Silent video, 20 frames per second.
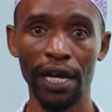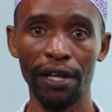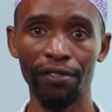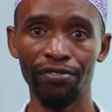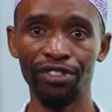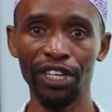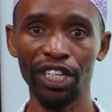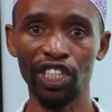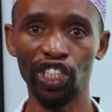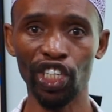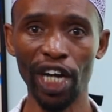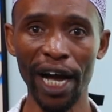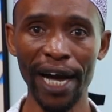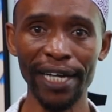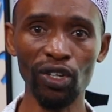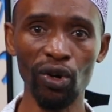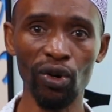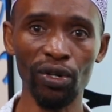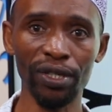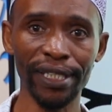The
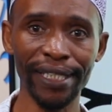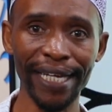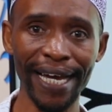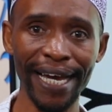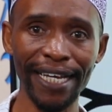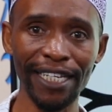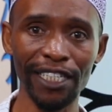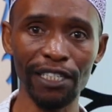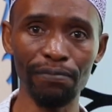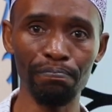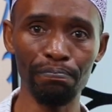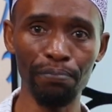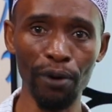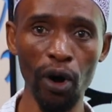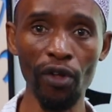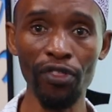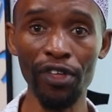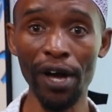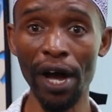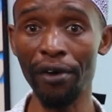chart contains
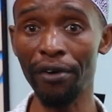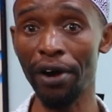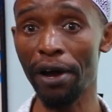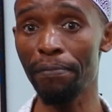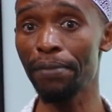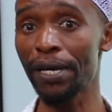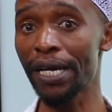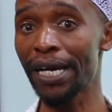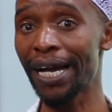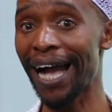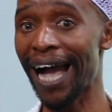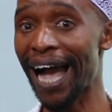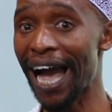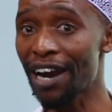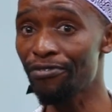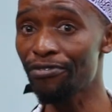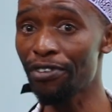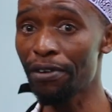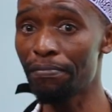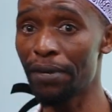both Arabic
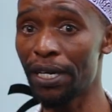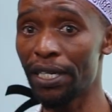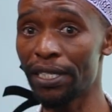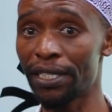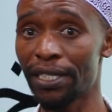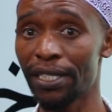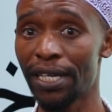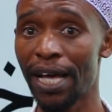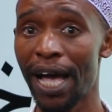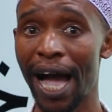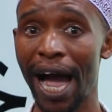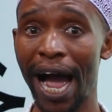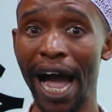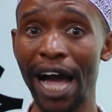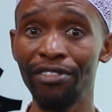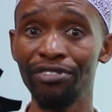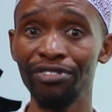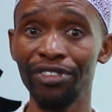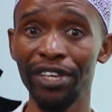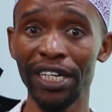alphabets
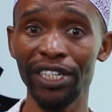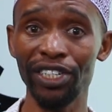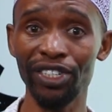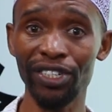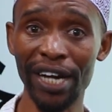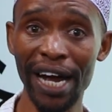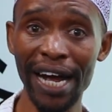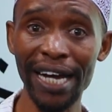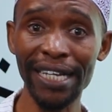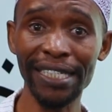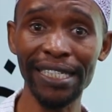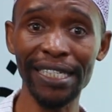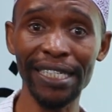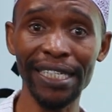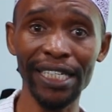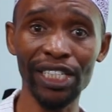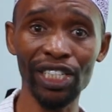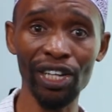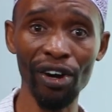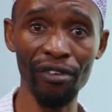and their
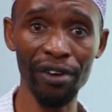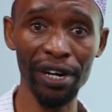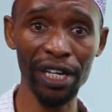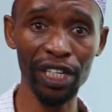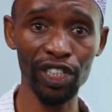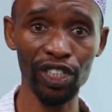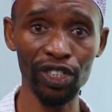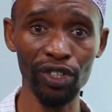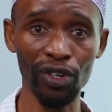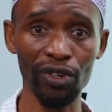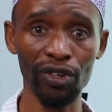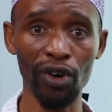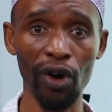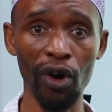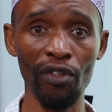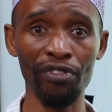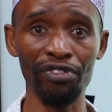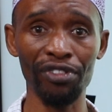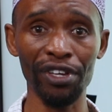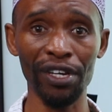transliteration
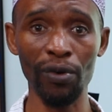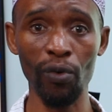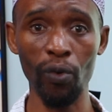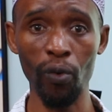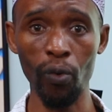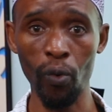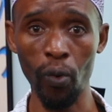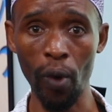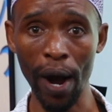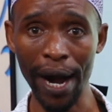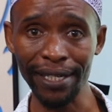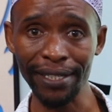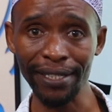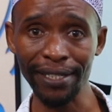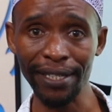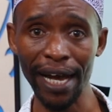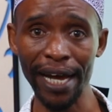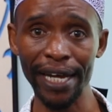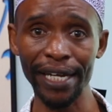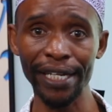on the one
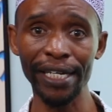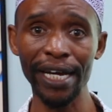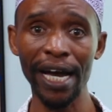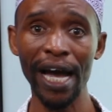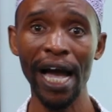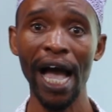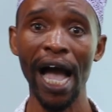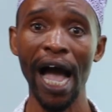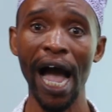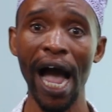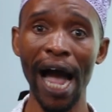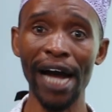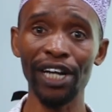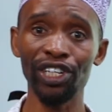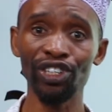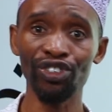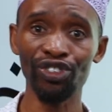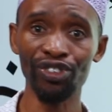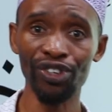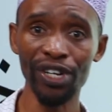side
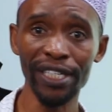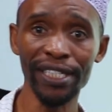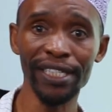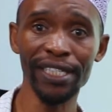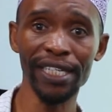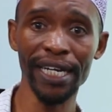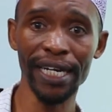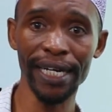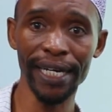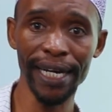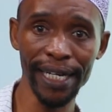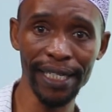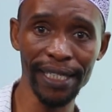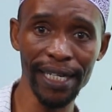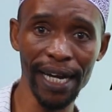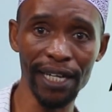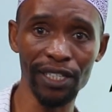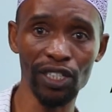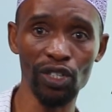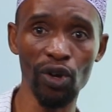and tracing
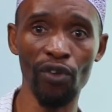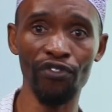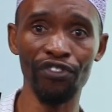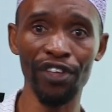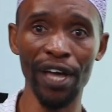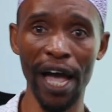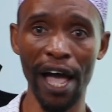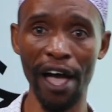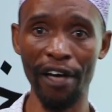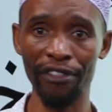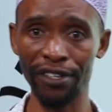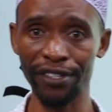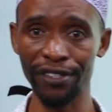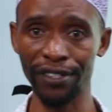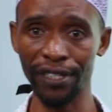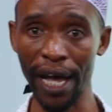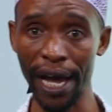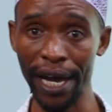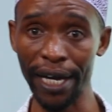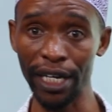letters on the other
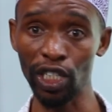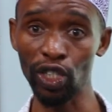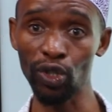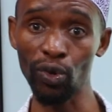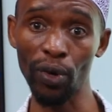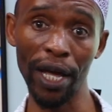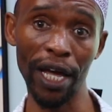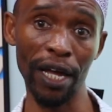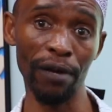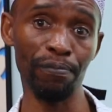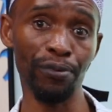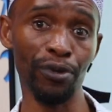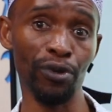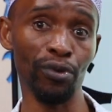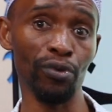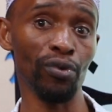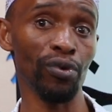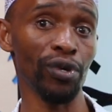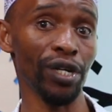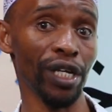side to help
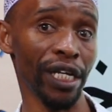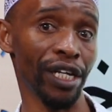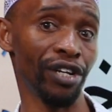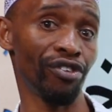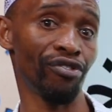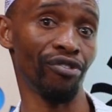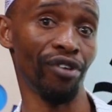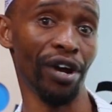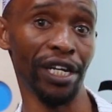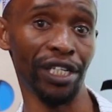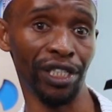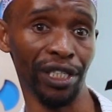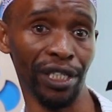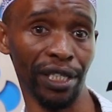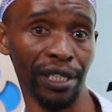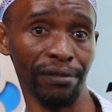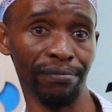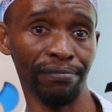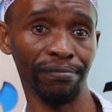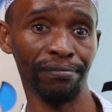you in
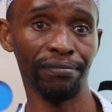writing.